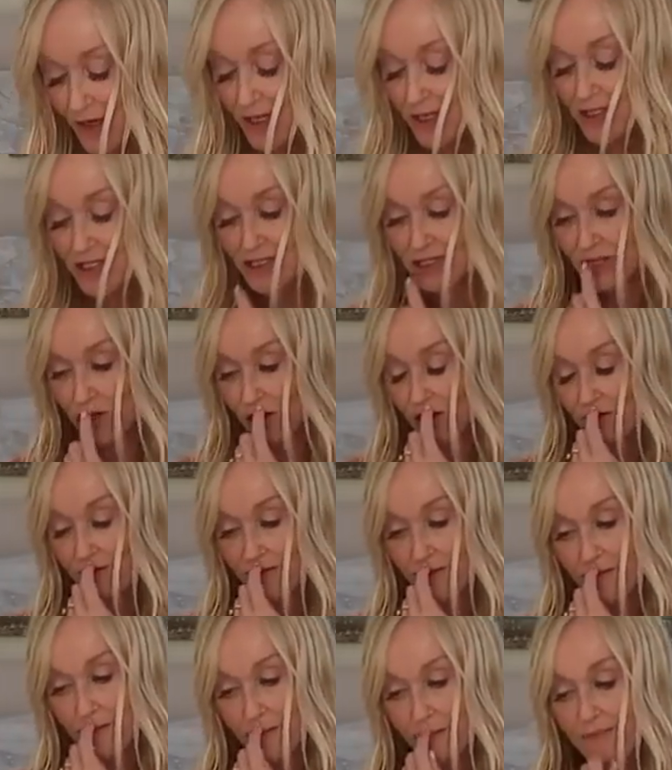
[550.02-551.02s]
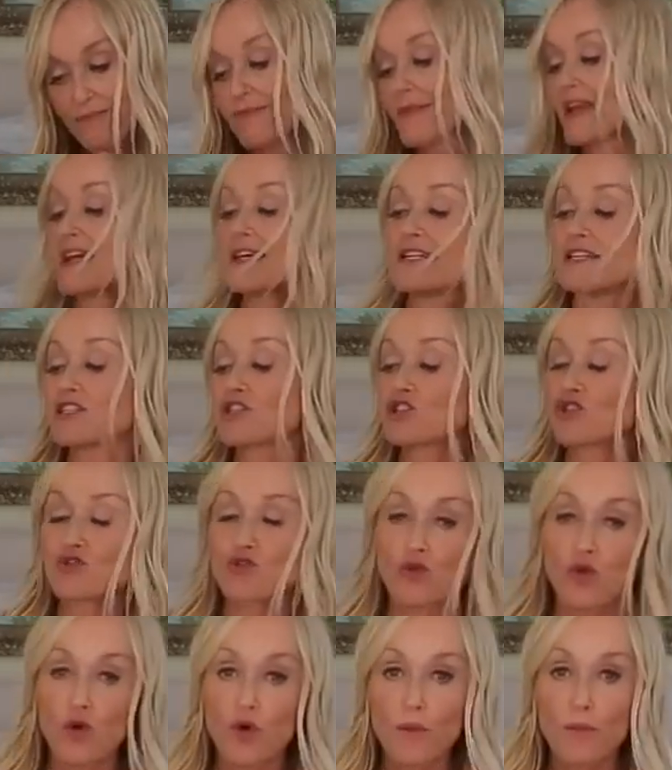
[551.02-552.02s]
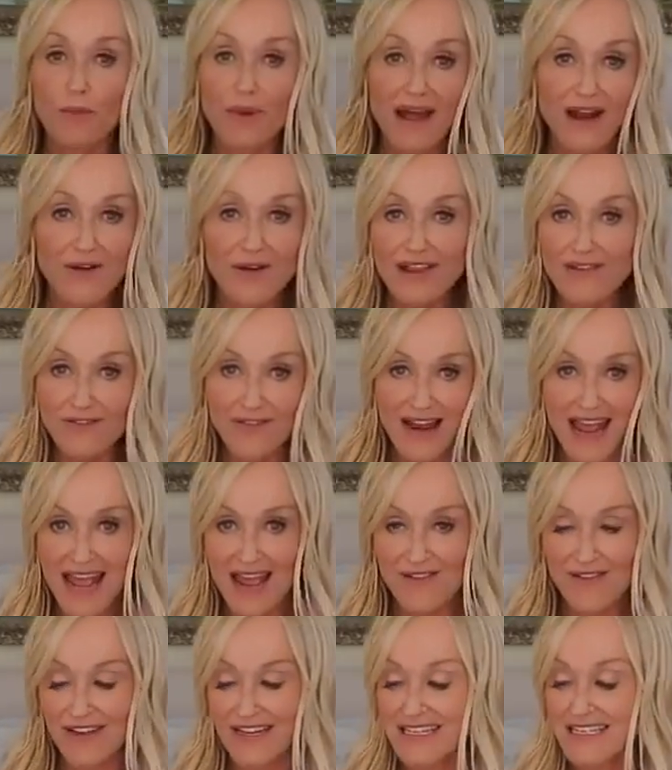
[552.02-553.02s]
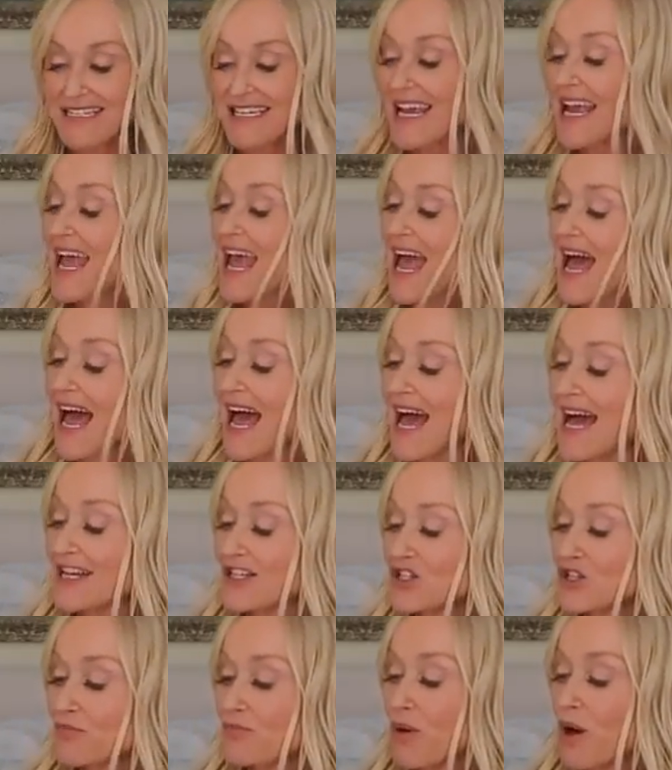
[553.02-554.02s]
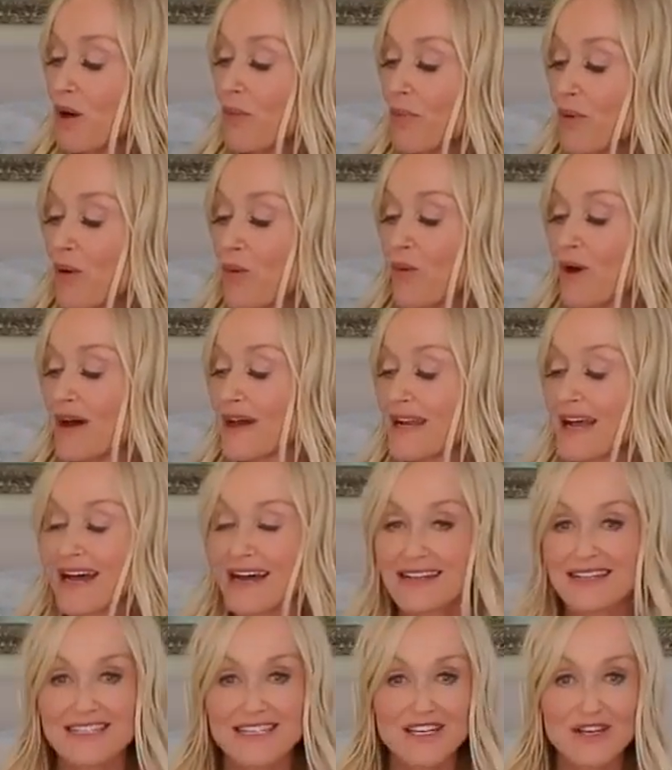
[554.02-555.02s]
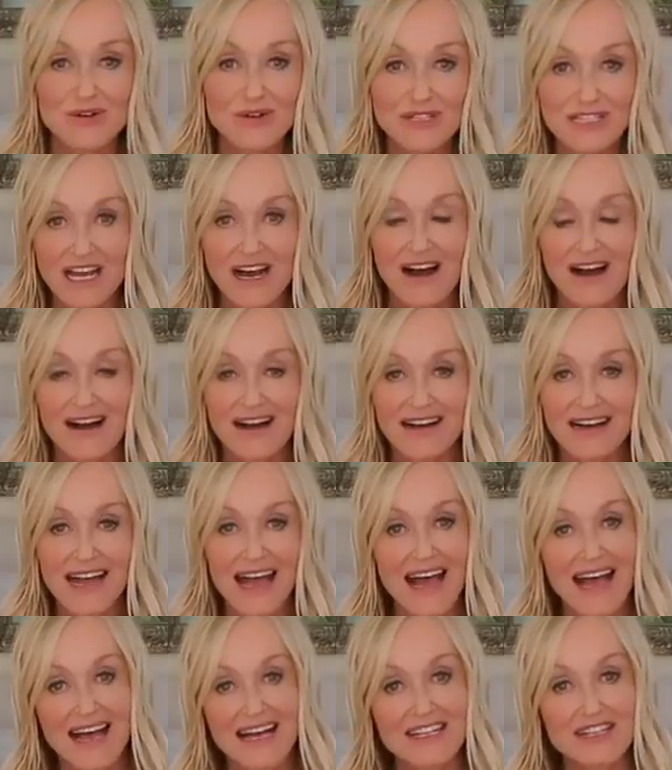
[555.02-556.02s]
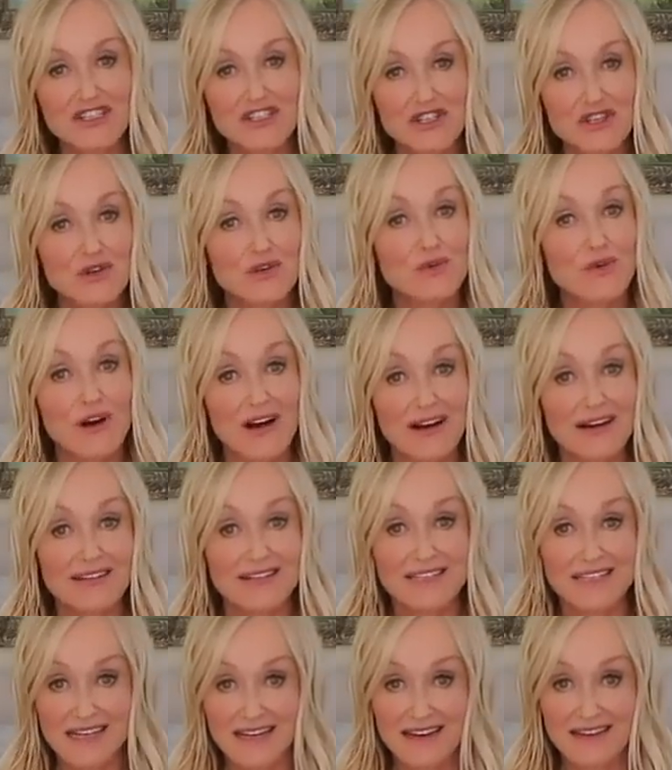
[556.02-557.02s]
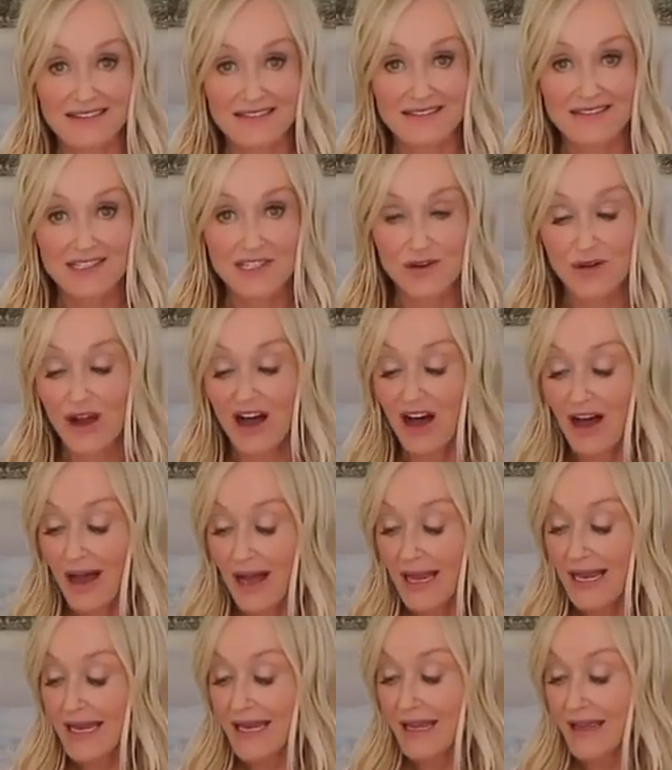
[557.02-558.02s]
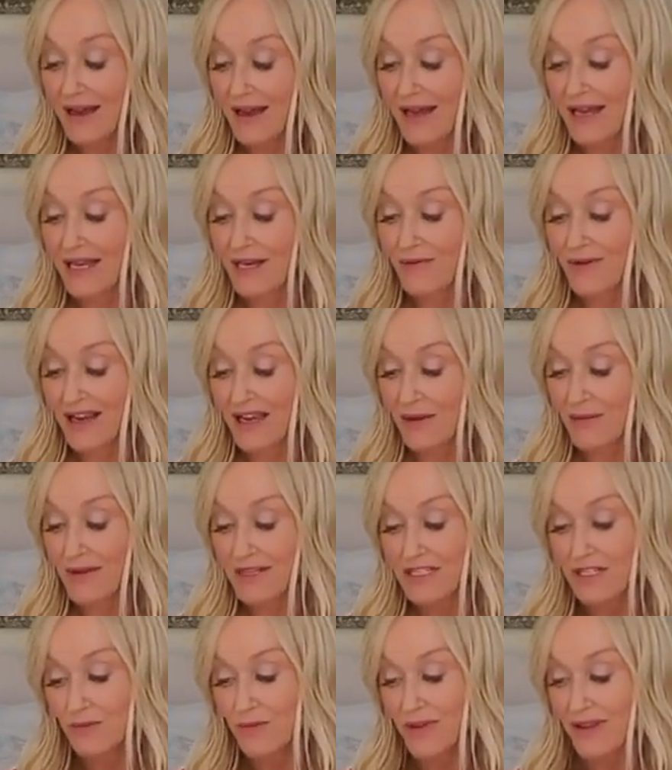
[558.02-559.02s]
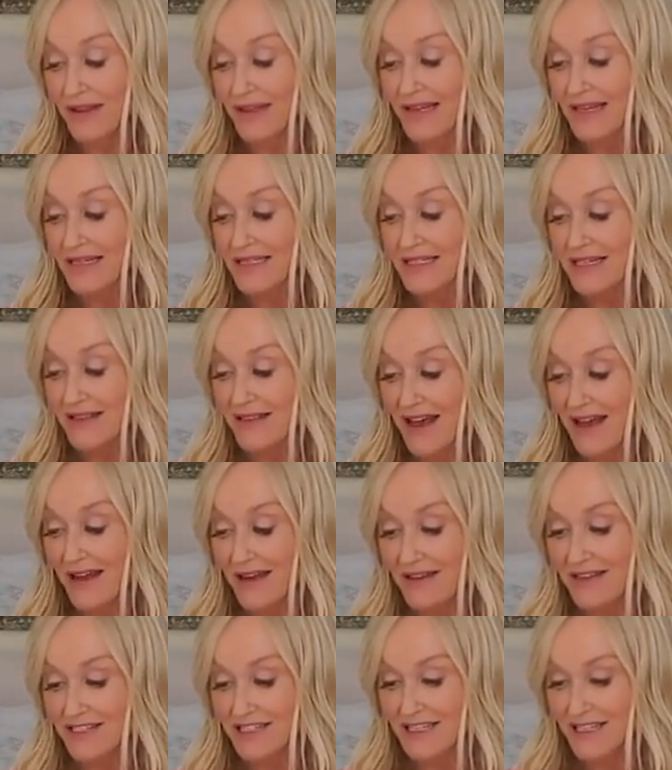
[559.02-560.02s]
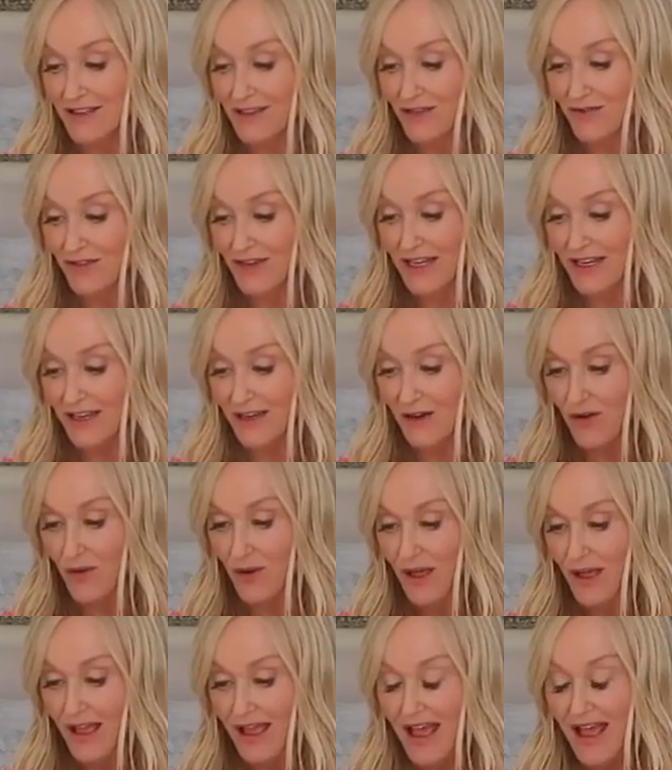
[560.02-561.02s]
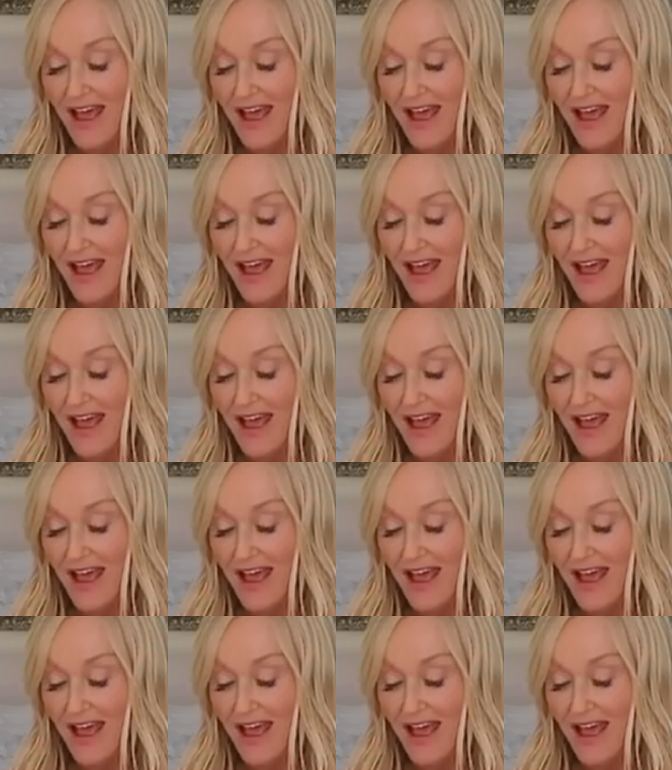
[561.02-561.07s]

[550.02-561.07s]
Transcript: fast dissolve, it is strawberry flavored, and you pop one under your tongue and you are done. So highly, highly recommend. I'll put the link to that underneath the video.